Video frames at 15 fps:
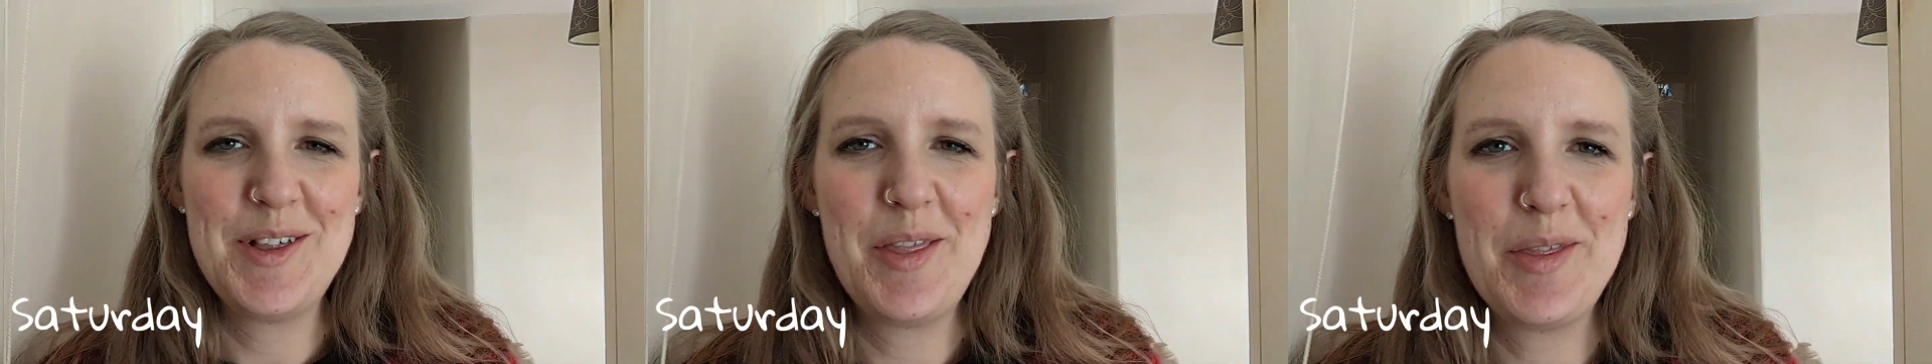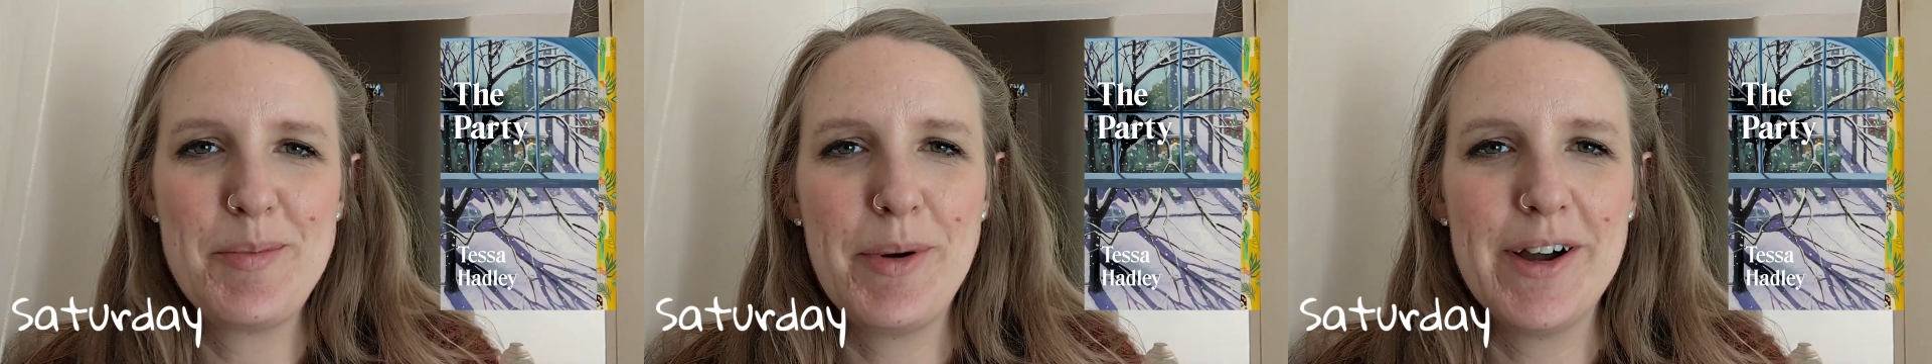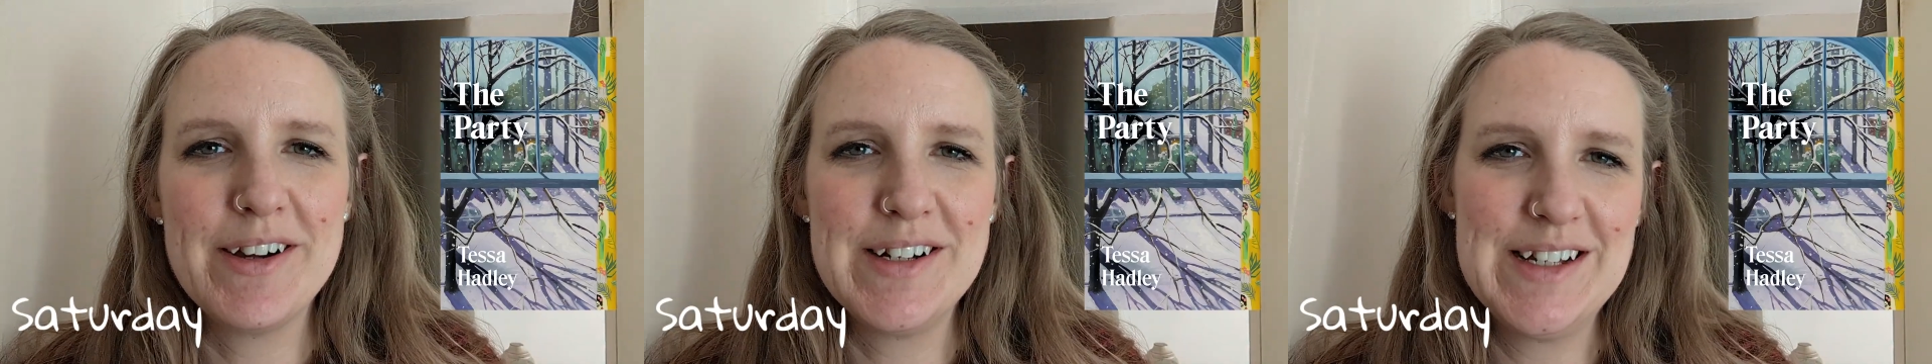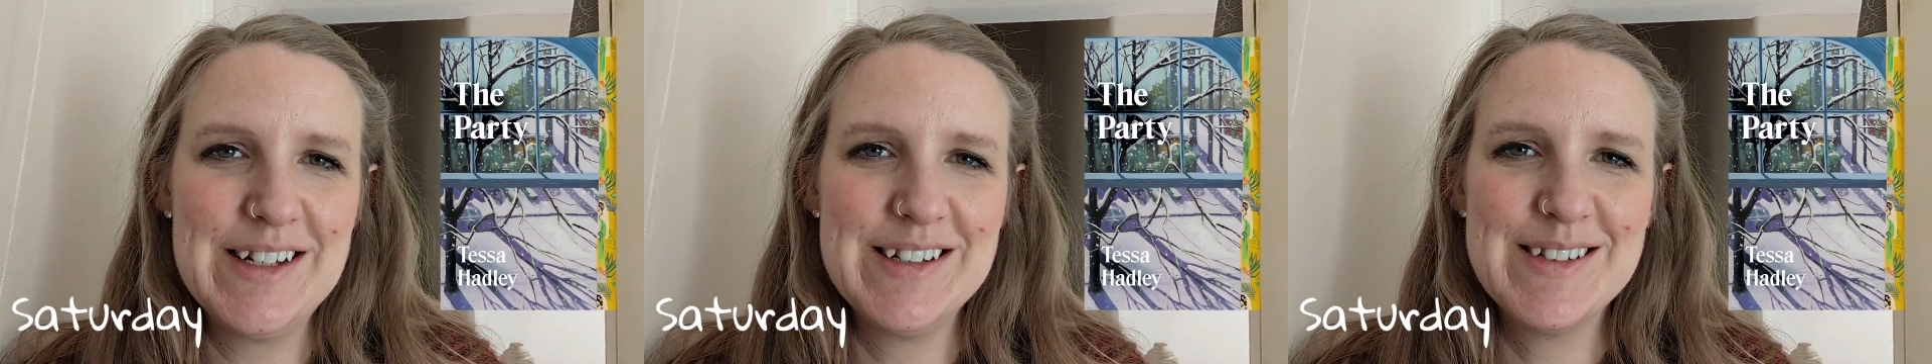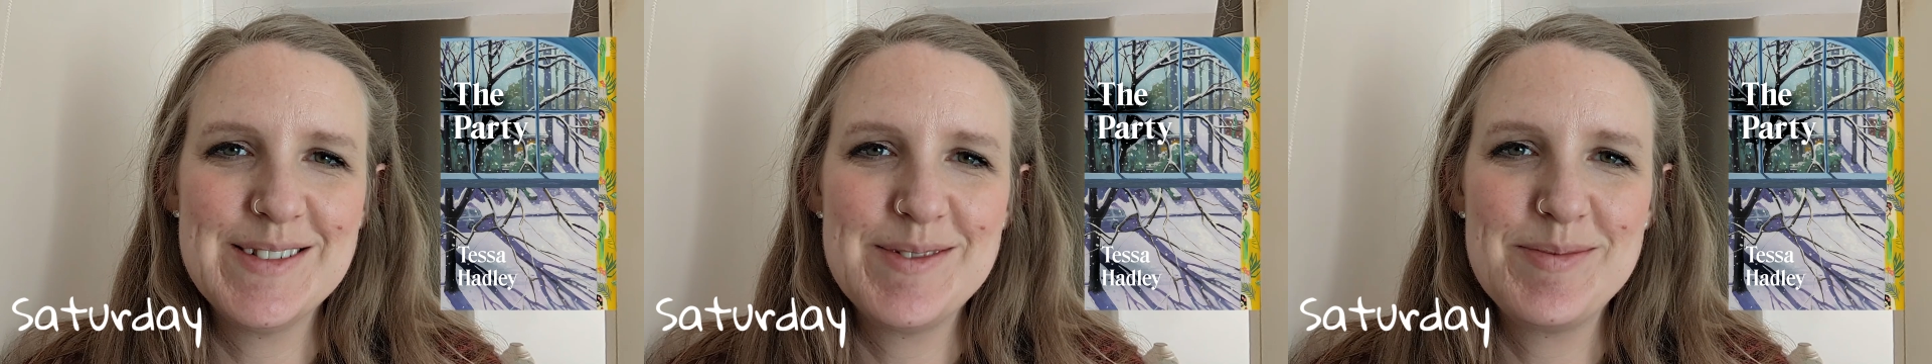The
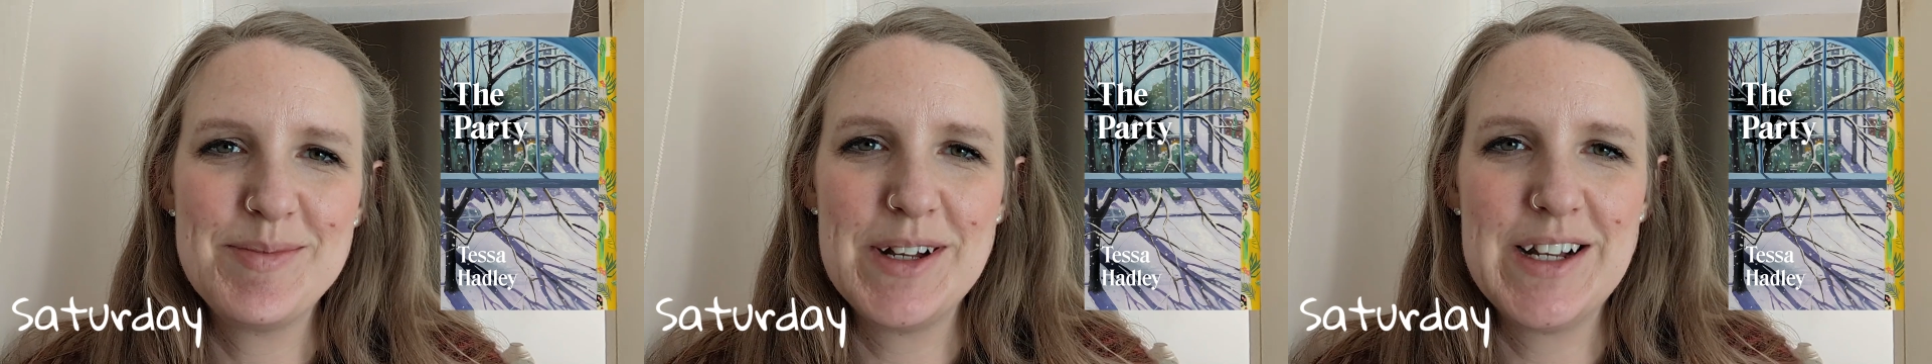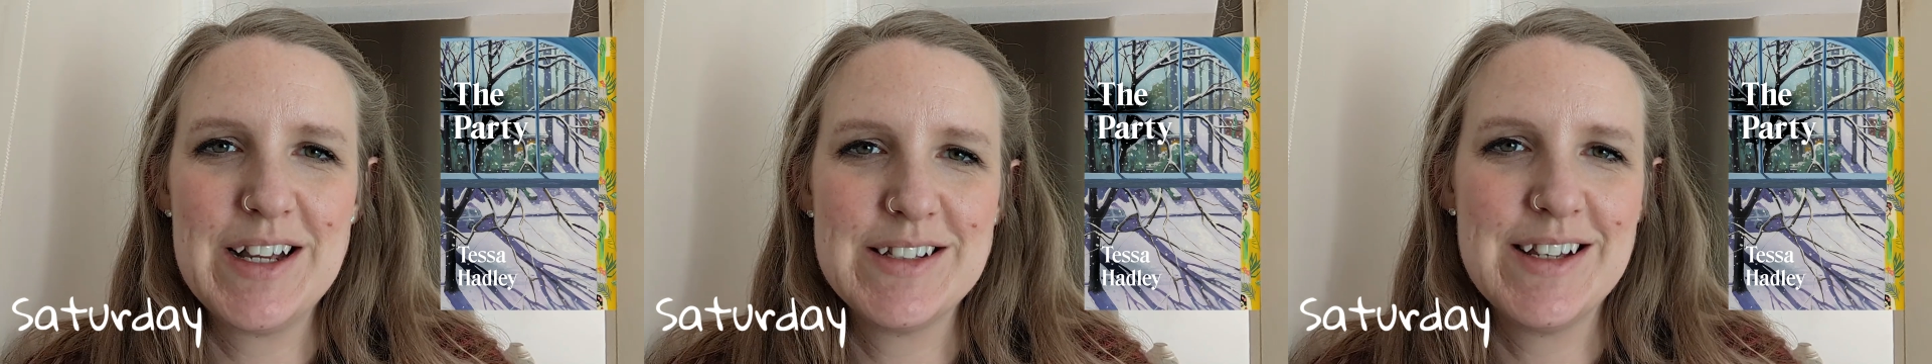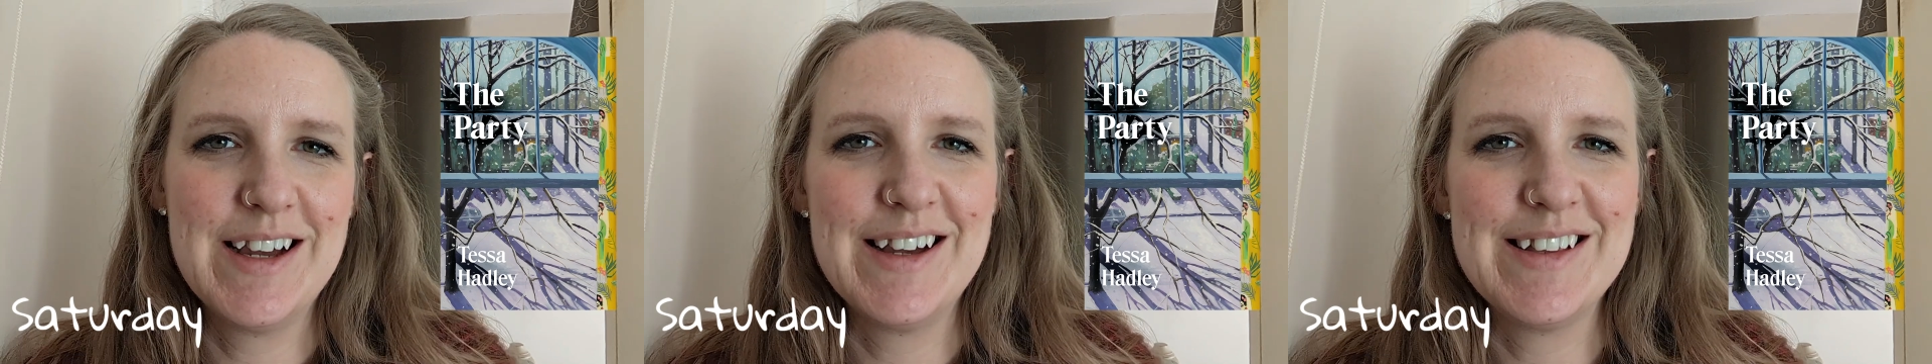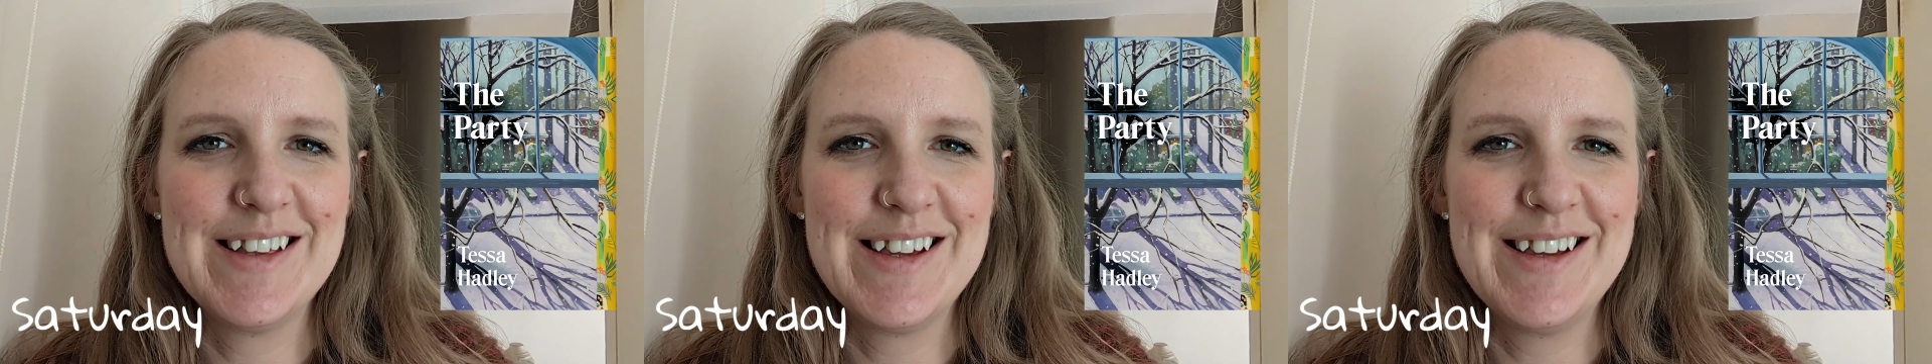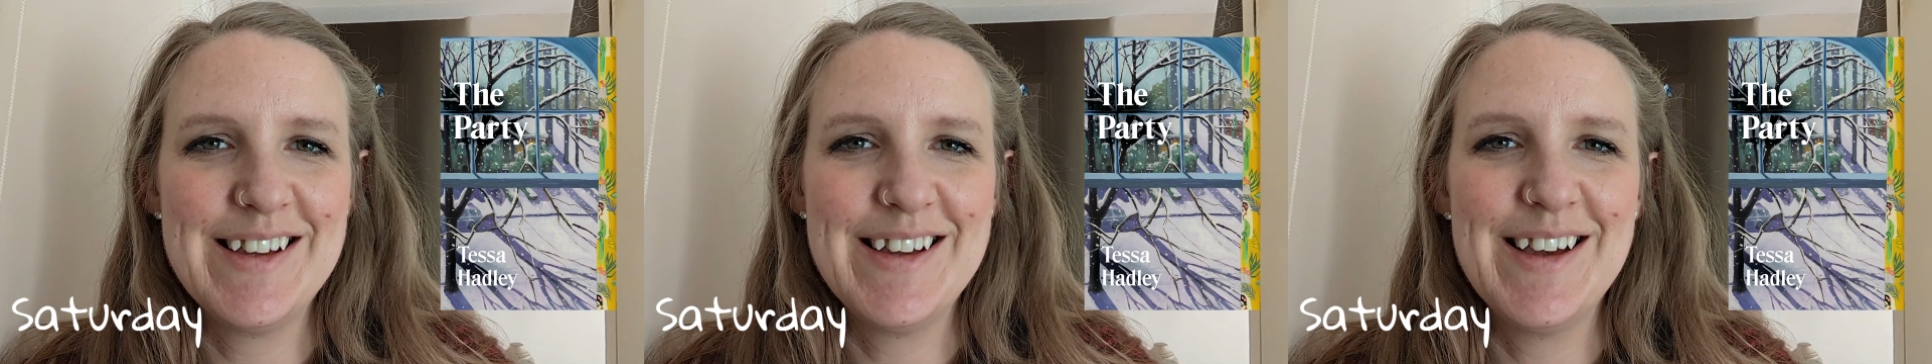Party by Tessa
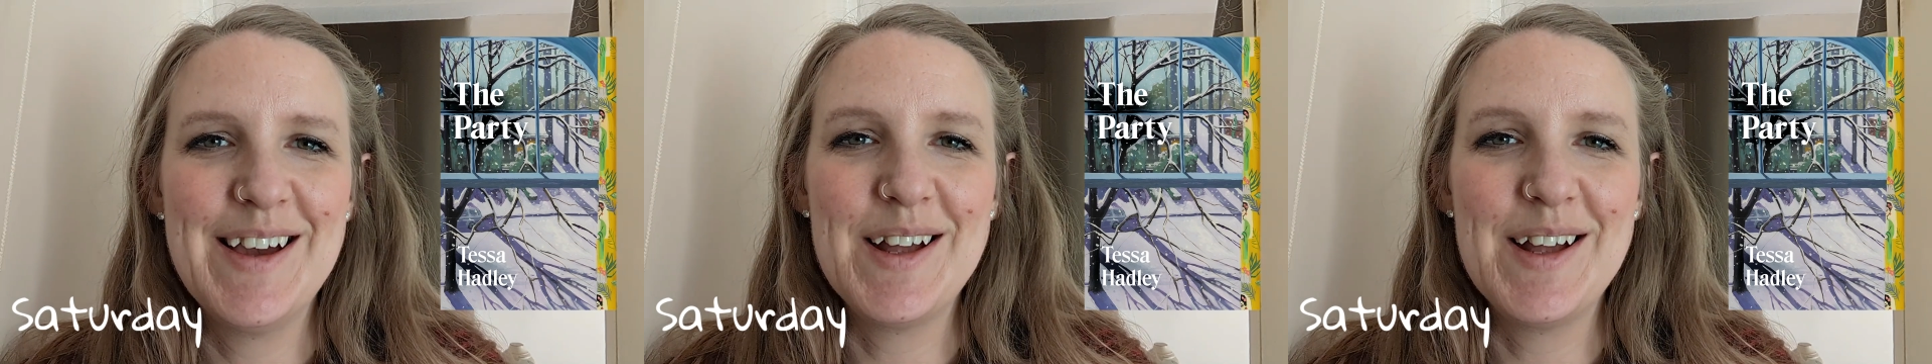Hadley,